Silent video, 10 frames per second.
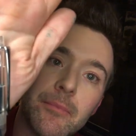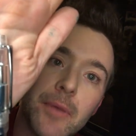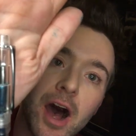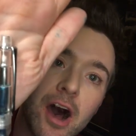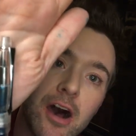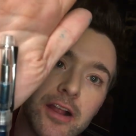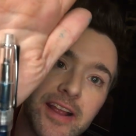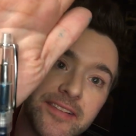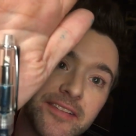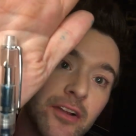art. Uh,
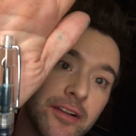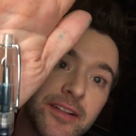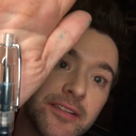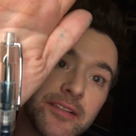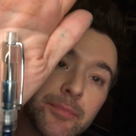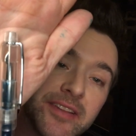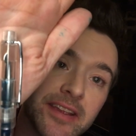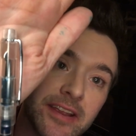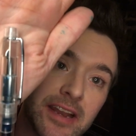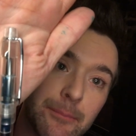it's not doesn't
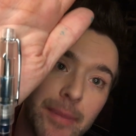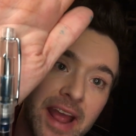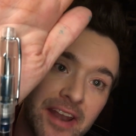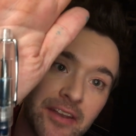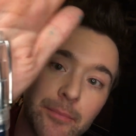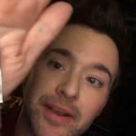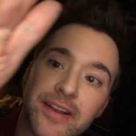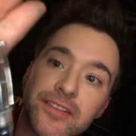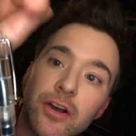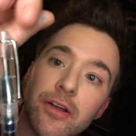particularly bend, but it's
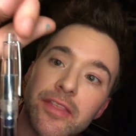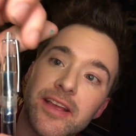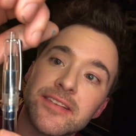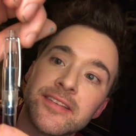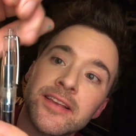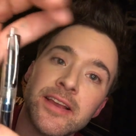got this